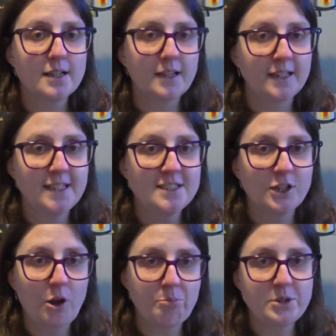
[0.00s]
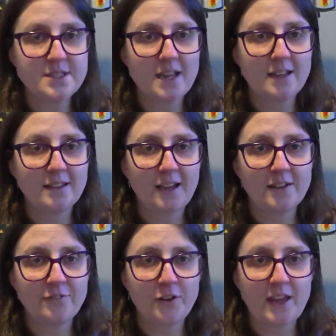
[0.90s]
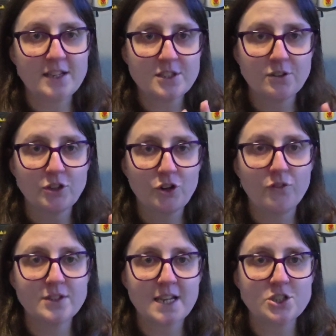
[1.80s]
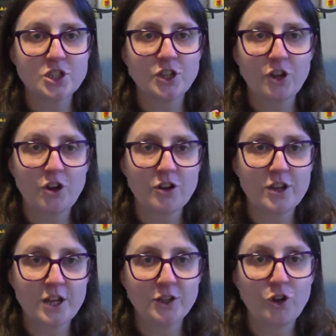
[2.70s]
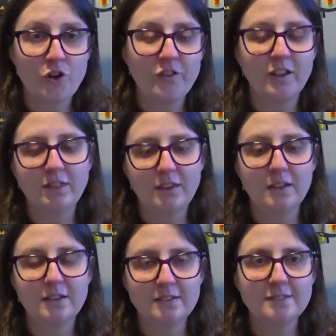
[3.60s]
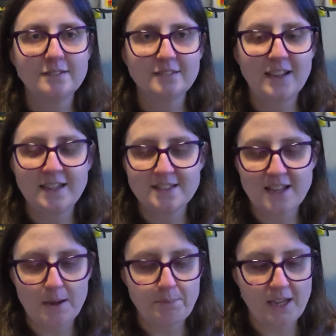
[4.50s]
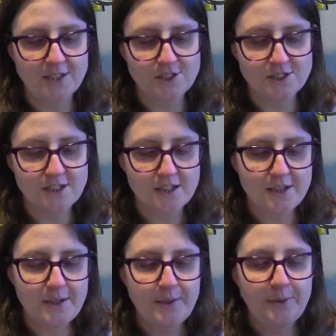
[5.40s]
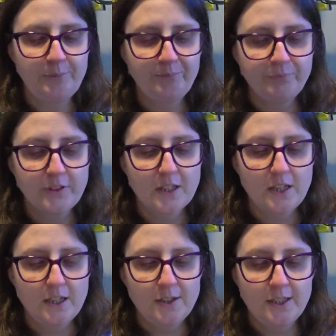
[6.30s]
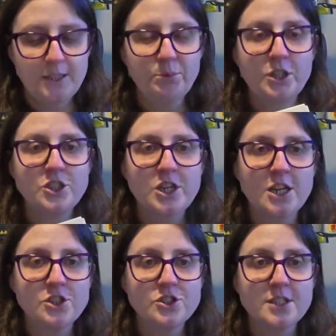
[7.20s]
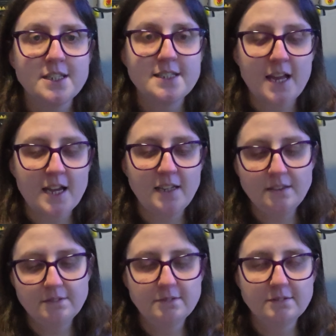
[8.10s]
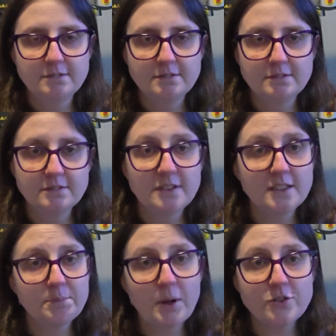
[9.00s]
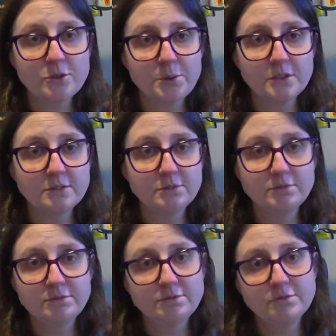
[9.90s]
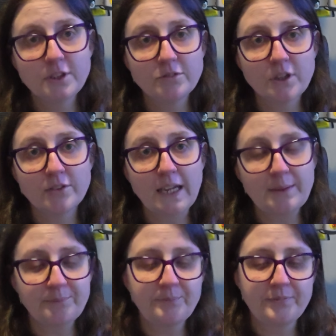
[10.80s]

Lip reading: I need to compensate that for that, so the covers actually cover the inside pages. Would I change the design? Possible. Don't know yet.